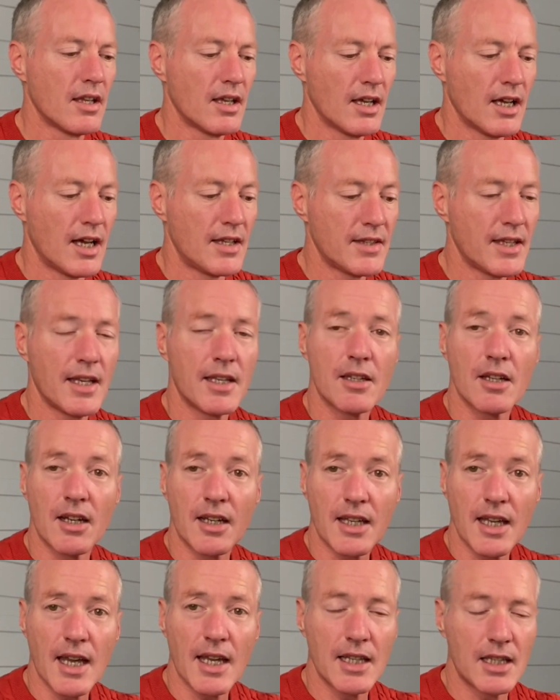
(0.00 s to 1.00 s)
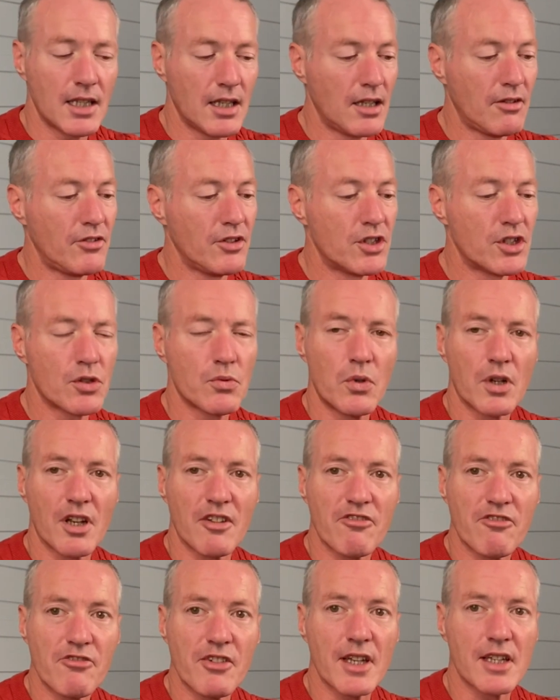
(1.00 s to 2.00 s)
And then again, if you just want a
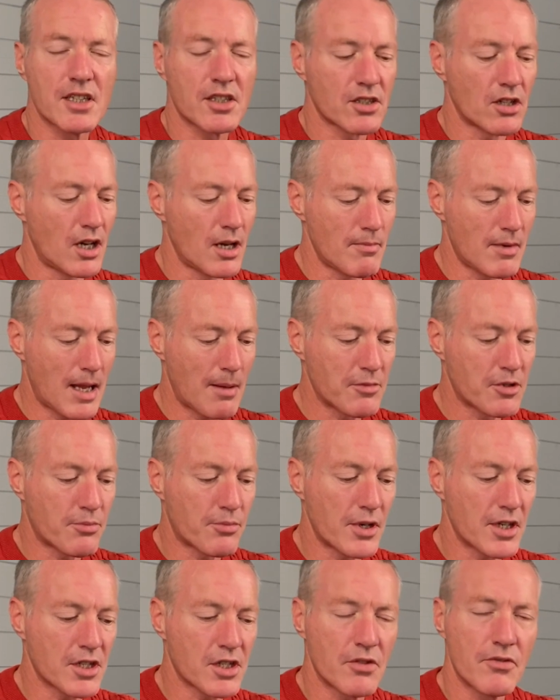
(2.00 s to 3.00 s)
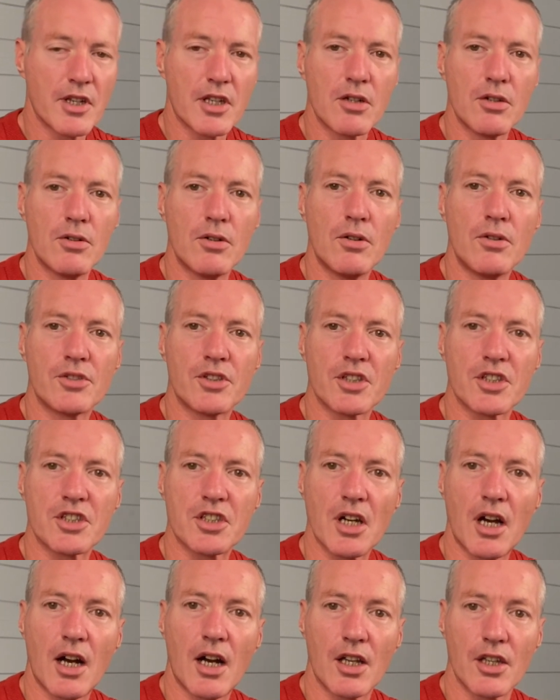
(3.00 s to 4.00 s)
fixed time lapse, press the record to
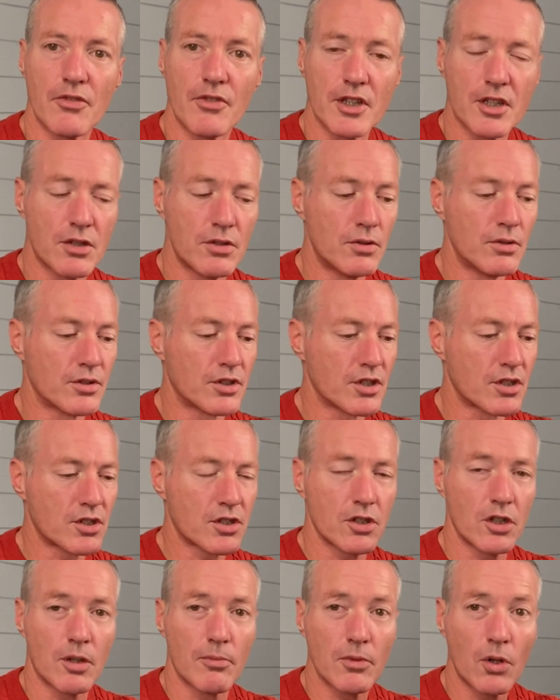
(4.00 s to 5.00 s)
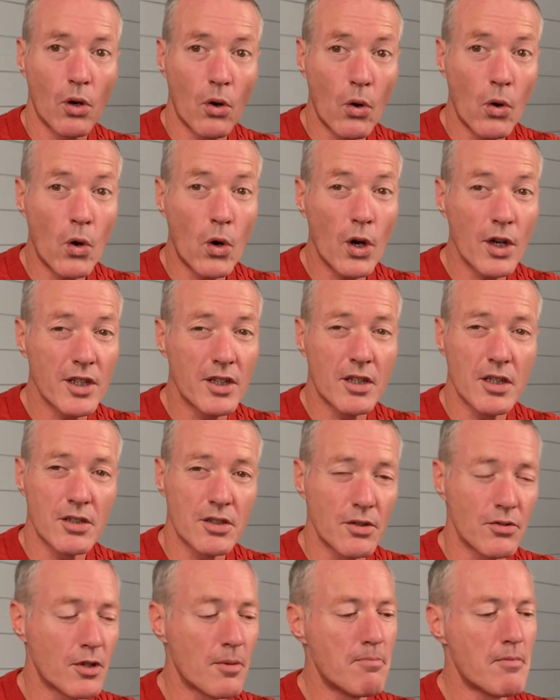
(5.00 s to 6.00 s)
start and the record to stop. Or you can
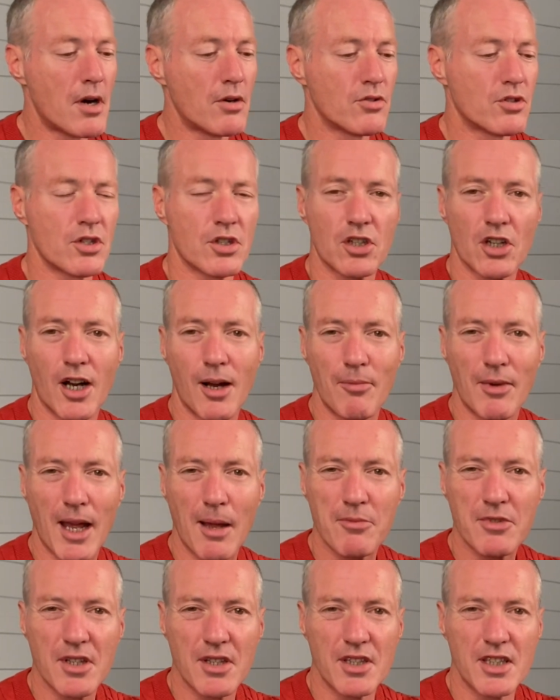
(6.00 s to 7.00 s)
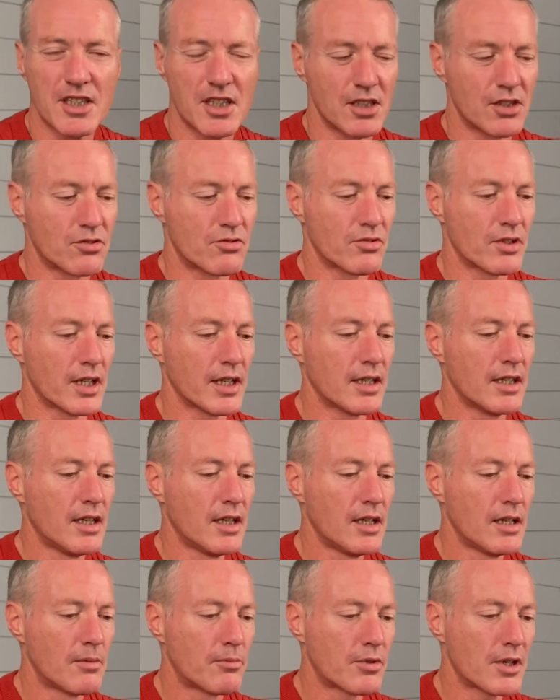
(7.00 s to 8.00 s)
do the motion time lapse. This is great.
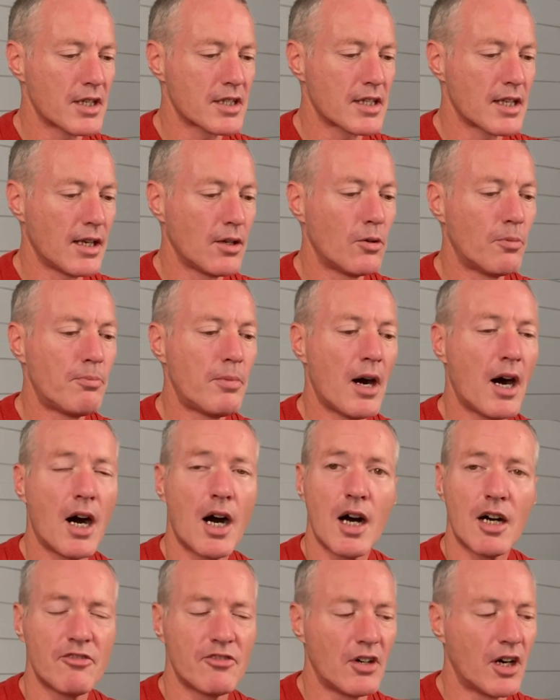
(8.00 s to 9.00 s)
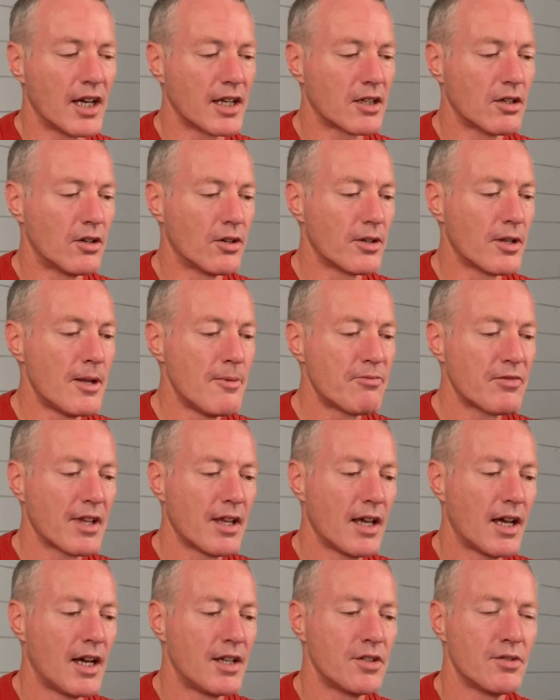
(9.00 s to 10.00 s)
Press the little path icon
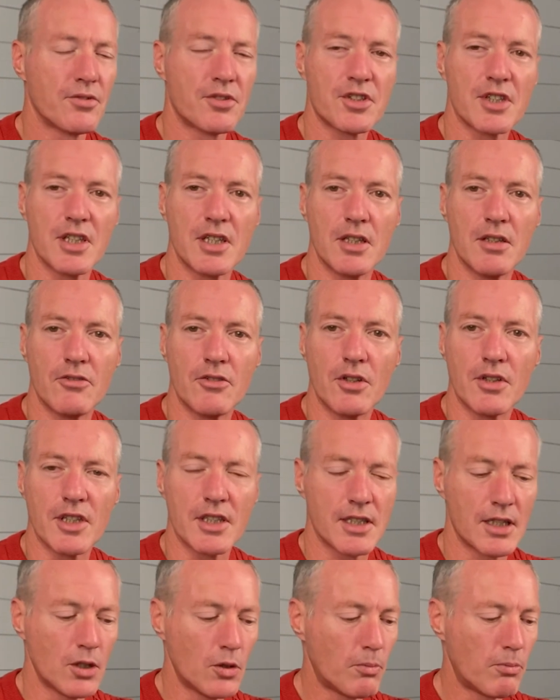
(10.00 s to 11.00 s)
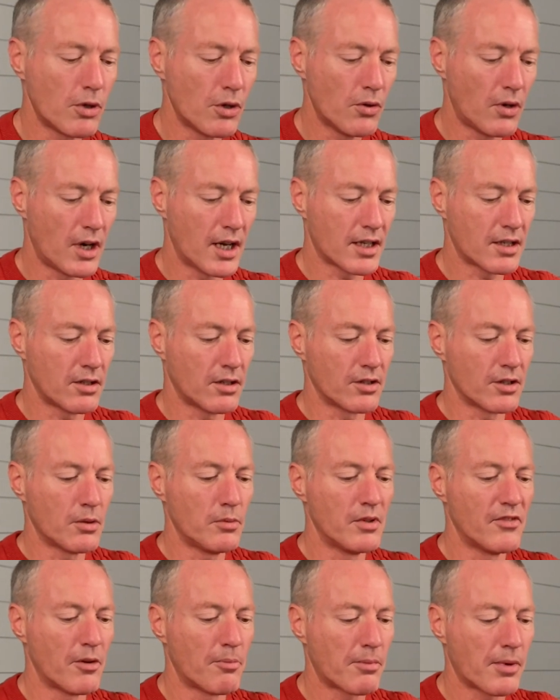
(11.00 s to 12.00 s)
and you'll see that you've got this little blue icon
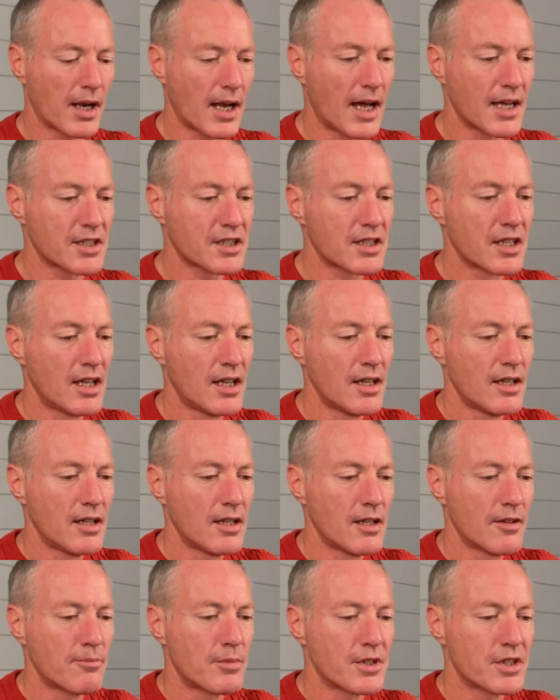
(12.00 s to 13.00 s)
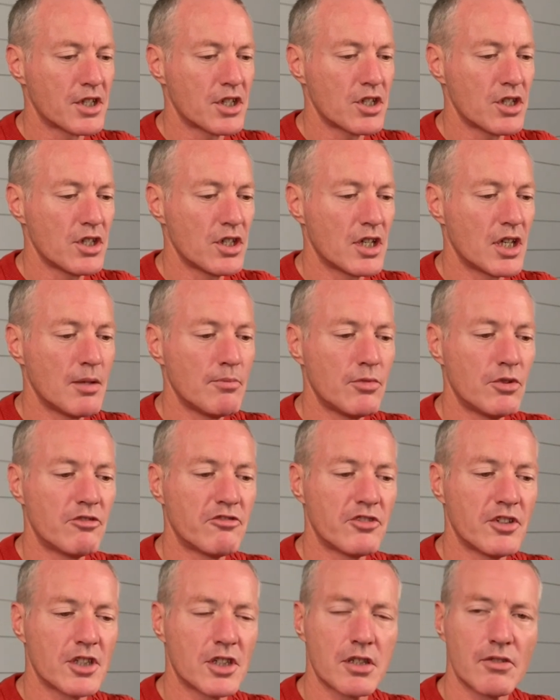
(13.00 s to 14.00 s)
with a plus. Position your gimbal
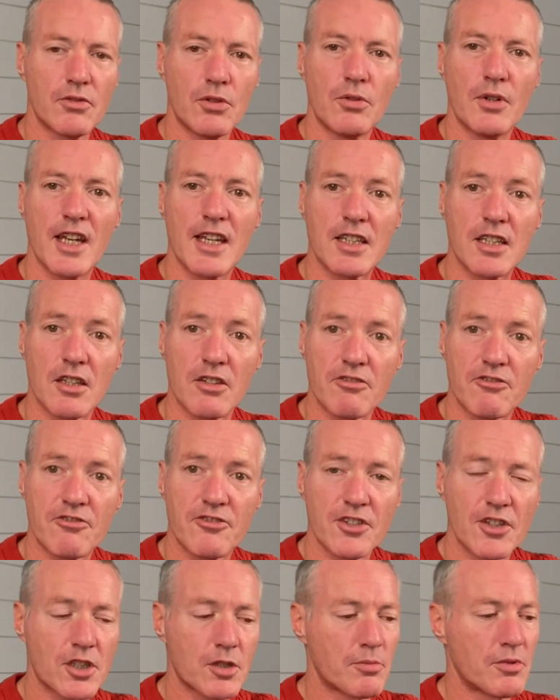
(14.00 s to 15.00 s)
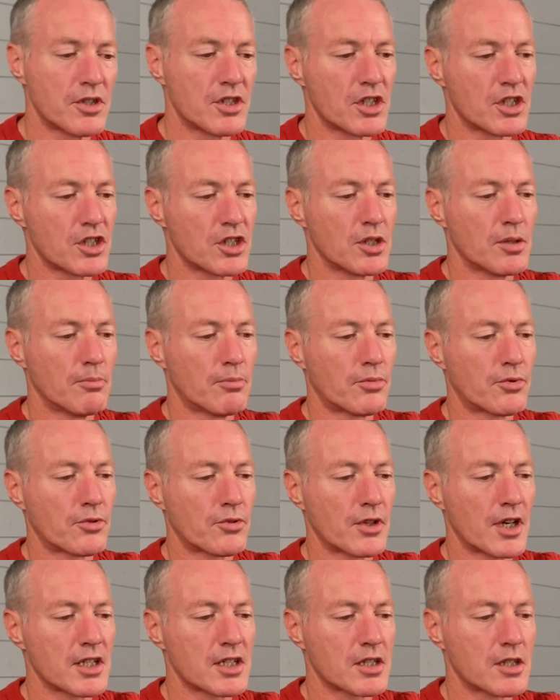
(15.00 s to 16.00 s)
first of all into the first position and
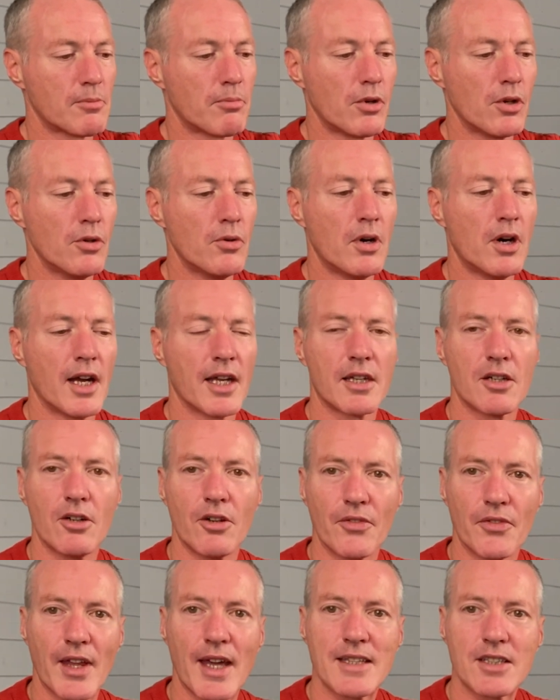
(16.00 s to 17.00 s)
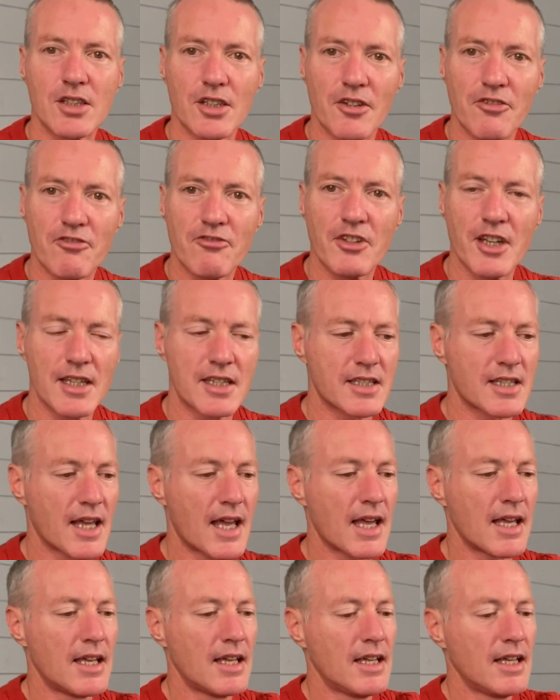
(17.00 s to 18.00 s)
press the blue icon. That's going to fix
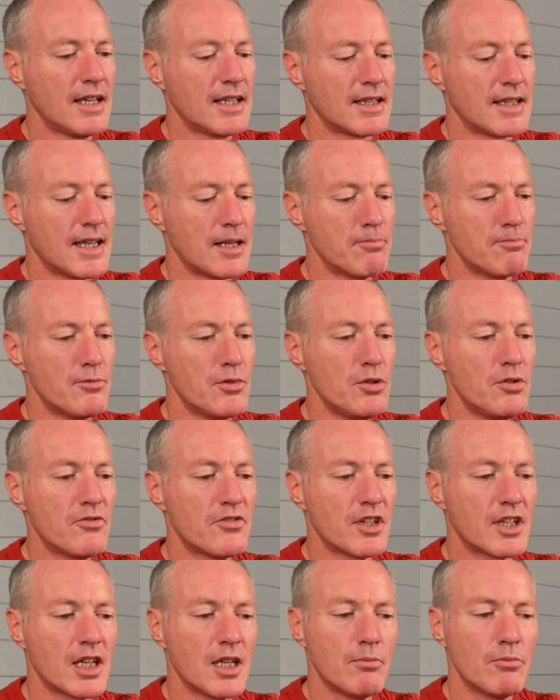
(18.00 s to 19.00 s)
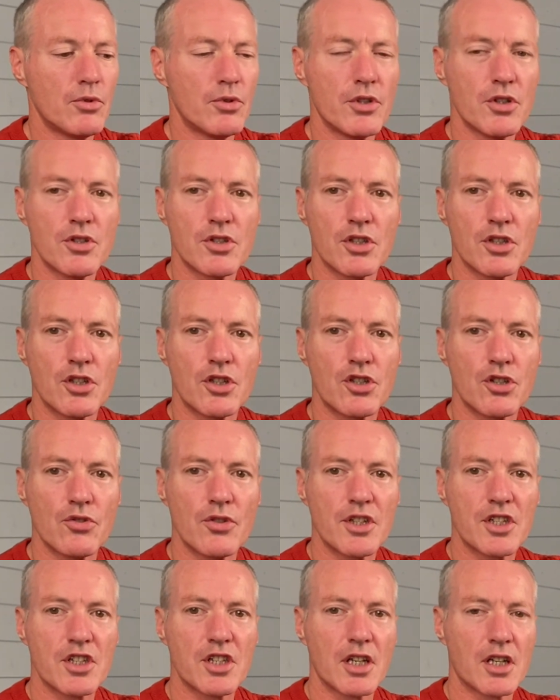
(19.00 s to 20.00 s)
that. Then move the gimbal using the
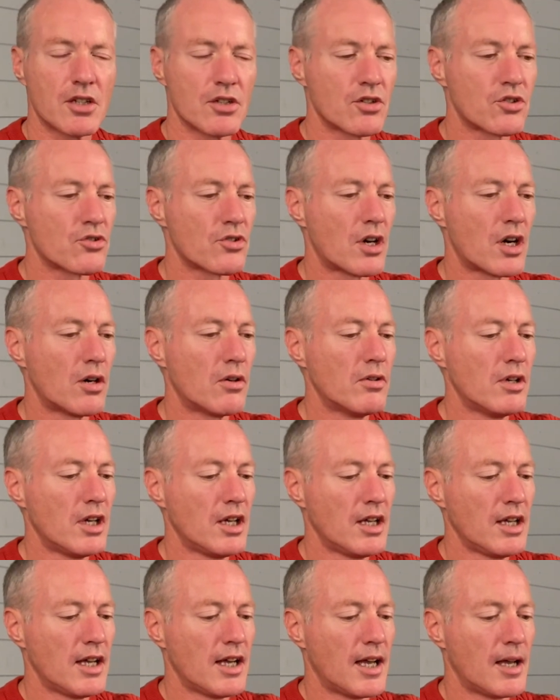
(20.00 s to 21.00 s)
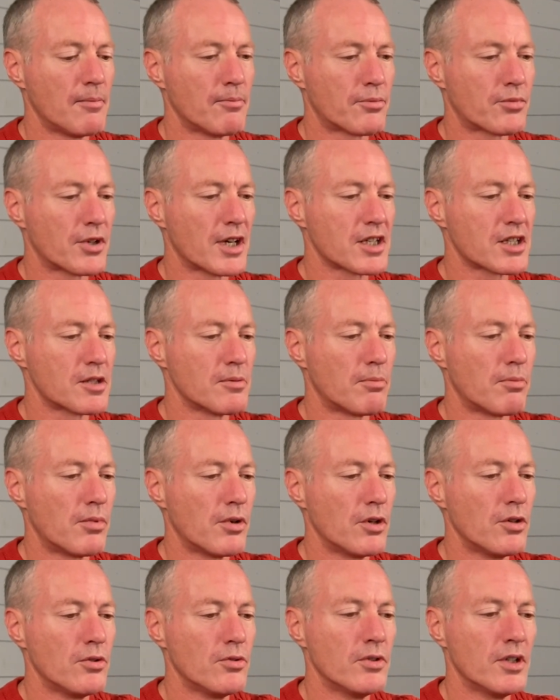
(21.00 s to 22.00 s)
joystick control and press the
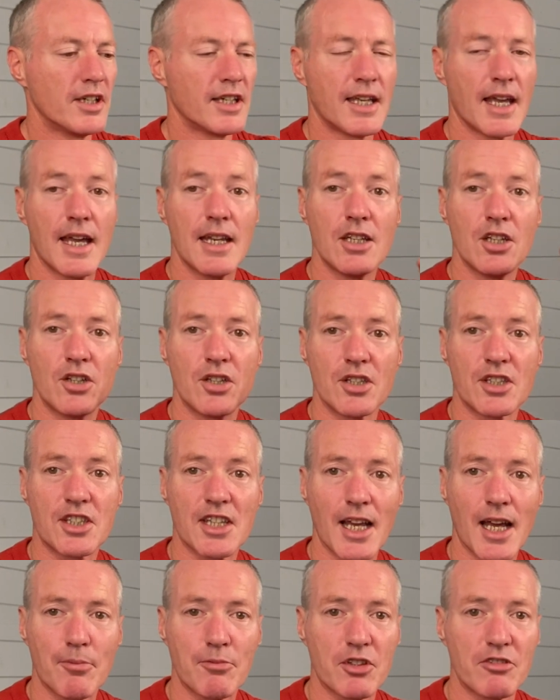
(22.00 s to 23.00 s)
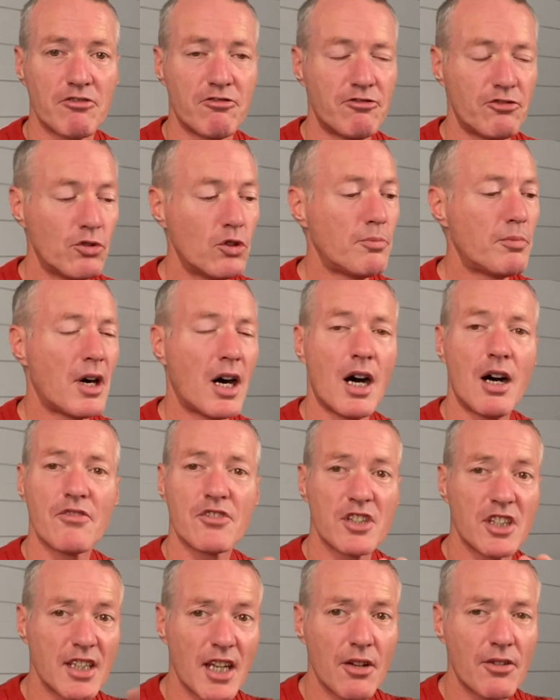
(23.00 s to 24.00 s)
blue again. You can set up to 4
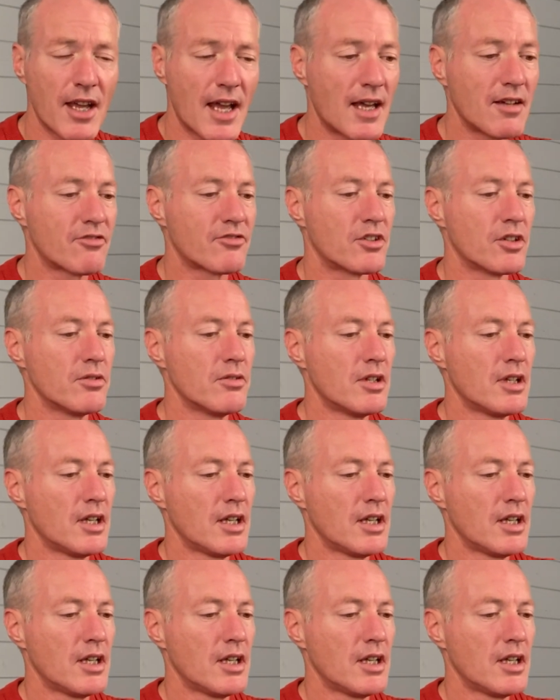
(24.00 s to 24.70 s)
paths, you don't have to.